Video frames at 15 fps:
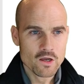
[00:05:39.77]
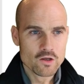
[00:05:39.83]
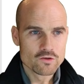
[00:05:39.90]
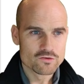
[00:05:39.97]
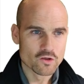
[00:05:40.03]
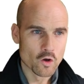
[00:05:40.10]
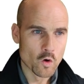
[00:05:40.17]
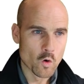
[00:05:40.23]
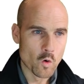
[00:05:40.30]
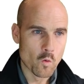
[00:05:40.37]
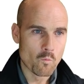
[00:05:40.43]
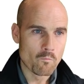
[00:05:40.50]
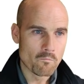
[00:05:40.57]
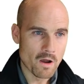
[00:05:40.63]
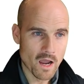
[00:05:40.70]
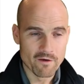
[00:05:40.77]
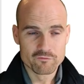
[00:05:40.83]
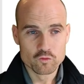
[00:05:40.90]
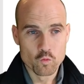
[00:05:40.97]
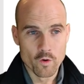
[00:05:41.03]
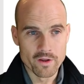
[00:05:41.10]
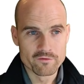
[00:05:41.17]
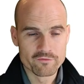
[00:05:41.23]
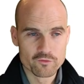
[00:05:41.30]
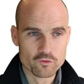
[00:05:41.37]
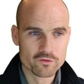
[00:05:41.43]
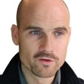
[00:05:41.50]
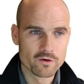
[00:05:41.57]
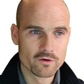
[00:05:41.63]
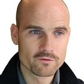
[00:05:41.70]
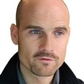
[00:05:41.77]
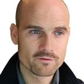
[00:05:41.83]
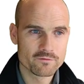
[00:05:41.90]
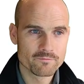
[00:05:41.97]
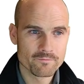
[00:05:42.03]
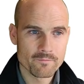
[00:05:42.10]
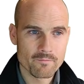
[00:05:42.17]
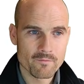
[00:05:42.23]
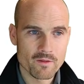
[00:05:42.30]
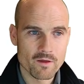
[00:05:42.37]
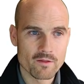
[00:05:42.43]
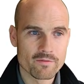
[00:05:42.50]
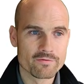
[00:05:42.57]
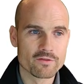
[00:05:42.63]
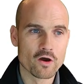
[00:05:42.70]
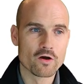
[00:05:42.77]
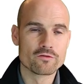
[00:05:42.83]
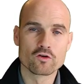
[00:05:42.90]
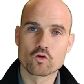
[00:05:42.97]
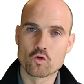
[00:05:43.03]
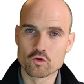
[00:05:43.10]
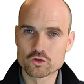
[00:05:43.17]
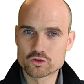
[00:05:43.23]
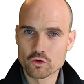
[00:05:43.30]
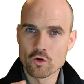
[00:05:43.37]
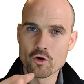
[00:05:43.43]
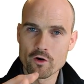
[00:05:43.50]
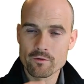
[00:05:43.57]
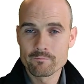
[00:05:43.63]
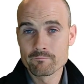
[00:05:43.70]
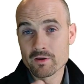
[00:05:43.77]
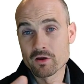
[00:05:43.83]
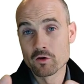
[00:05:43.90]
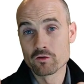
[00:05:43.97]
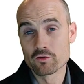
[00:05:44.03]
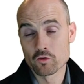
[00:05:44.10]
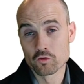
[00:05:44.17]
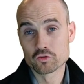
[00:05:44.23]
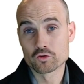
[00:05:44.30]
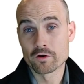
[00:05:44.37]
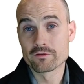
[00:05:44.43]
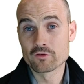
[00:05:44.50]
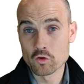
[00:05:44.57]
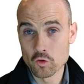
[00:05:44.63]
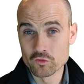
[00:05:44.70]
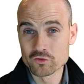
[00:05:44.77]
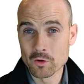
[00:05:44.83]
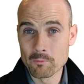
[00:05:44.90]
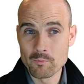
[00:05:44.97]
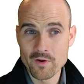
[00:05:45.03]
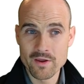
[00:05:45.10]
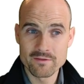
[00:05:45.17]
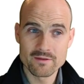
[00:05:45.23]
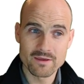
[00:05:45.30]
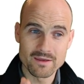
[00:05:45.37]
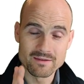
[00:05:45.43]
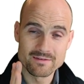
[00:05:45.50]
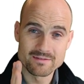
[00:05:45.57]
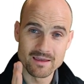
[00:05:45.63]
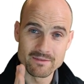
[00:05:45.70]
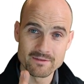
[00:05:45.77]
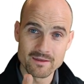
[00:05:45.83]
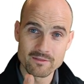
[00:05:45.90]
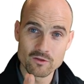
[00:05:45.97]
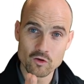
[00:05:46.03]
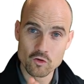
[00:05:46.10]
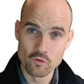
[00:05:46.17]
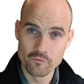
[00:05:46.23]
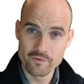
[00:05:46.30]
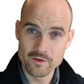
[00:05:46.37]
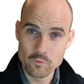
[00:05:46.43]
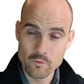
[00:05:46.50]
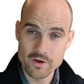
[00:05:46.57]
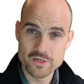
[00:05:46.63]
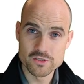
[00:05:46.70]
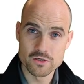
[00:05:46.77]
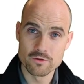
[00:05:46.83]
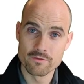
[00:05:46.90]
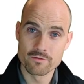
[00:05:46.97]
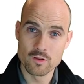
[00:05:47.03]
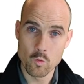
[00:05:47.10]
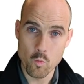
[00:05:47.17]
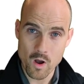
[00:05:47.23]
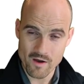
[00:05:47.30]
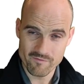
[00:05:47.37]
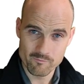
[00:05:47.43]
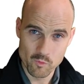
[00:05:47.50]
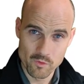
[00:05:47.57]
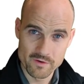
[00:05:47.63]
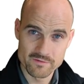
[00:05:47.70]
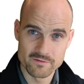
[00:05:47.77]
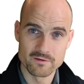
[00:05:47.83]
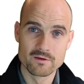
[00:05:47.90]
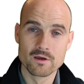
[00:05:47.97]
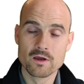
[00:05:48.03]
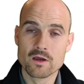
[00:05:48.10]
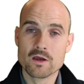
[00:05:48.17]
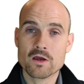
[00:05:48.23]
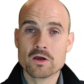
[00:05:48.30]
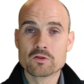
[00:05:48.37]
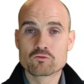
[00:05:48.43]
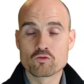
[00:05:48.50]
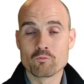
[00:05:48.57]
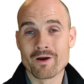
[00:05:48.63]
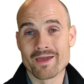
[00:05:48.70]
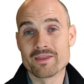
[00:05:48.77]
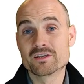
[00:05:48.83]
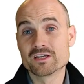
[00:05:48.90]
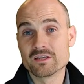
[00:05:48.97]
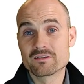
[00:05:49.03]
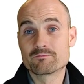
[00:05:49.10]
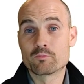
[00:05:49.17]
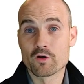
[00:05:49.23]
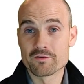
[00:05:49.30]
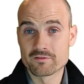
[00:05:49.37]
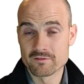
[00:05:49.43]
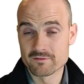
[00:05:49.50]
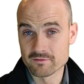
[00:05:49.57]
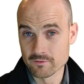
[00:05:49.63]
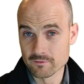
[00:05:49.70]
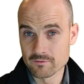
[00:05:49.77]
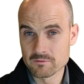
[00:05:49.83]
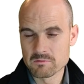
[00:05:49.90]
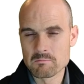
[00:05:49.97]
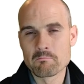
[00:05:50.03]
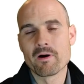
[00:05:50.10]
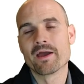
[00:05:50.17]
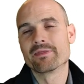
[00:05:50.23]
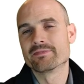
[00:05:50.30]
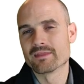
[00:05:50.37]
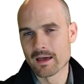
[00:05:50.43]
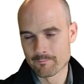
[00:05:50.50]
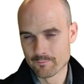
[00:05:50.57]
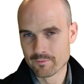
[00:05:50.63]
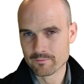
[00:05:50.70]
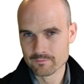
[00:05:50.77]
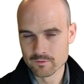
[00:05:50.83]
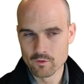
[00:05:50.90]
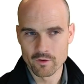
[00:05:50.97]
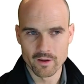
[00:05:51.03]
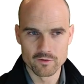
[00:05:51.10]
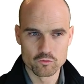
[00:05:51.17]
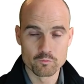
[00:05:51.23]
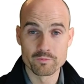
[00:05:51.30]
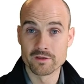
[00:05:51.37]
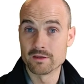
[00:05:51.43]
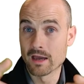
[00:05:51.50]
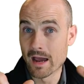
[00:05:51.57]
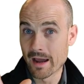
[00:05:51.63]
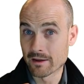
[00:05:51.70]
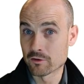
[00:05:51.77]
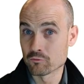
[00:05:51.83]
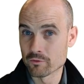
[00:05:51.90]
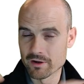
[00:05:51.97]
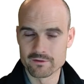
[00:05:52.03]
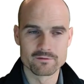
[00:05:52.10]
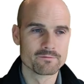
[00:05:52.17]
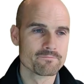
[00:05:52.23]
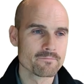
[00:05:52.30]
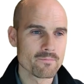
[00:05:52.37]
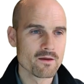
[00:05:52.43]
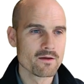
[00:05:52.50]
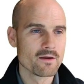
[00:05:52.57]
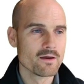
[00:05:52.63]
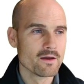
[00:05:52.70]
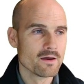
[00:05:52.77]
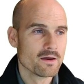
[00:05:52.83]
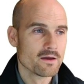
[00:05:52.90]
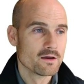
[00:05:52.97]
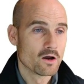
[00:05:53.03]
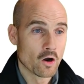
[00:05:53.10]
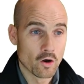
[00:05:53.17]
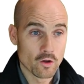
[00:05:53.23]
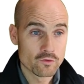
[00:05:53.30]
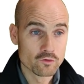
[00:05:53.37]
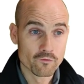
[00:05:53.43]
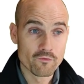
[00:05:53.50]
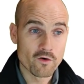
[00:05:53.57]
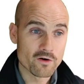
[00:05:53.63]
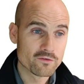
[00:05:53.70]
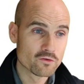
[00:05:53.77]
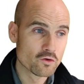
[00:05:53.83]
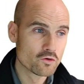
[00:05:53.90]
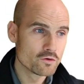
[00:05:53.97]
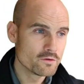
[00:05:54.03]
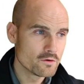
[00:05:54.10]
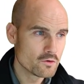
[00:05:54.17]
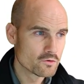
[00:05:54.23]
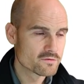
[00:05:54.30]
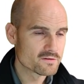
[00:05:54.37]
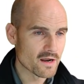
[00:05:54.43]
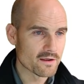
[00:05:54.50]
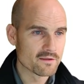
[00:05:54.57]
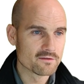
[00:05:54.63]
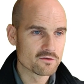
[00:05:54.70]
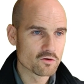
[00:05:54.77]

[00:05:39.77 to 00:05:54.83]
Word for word: So I have to wait few seconds. The, the controller, because the controller is a control plane, is sending the configuration, the WAF policy to my Nginx Plus instance, my NAP okay, to be accurate. So far so good, looks like it's